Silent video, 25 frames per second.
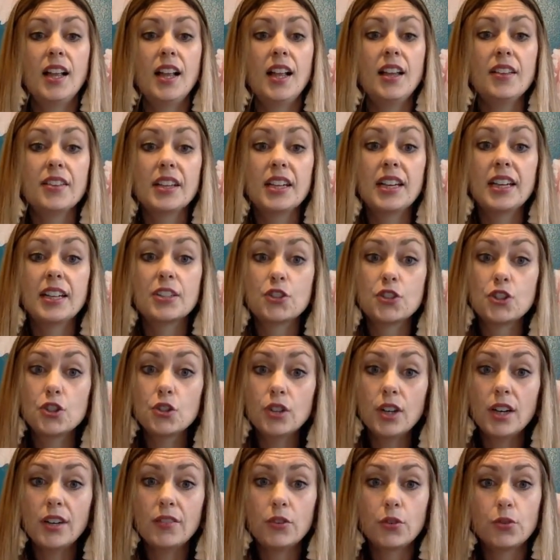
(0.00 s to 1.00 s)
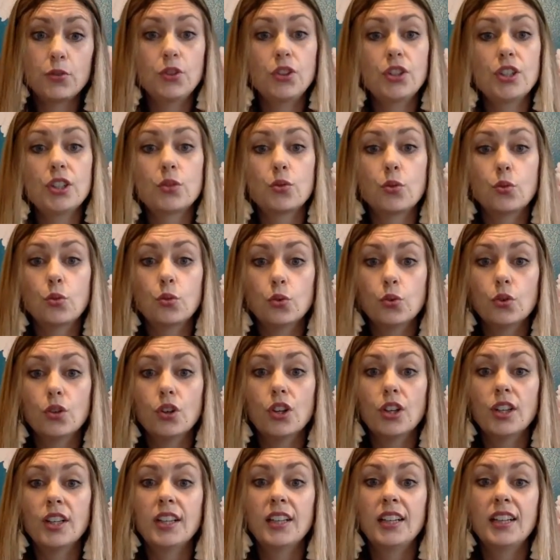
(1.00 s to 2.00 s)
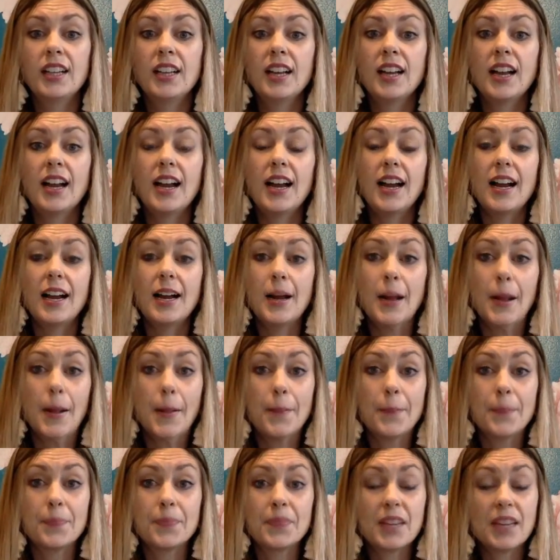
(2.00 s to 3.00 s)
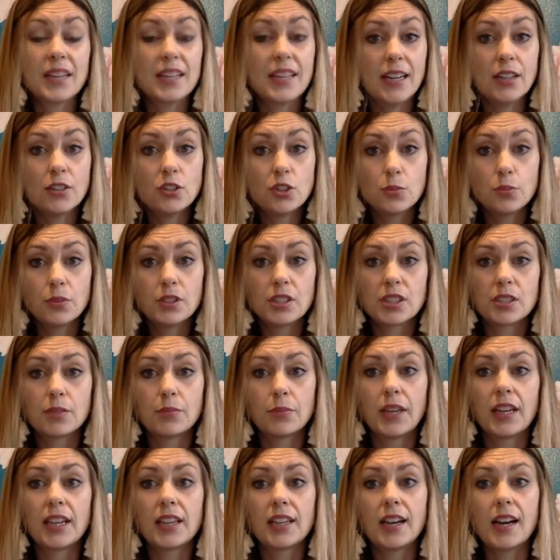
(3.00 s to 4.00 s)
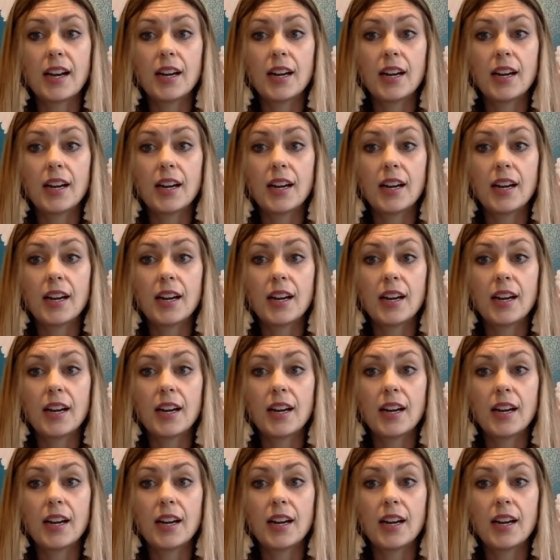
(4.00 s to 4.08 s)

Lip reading: And then I do have a really cool announcement to make.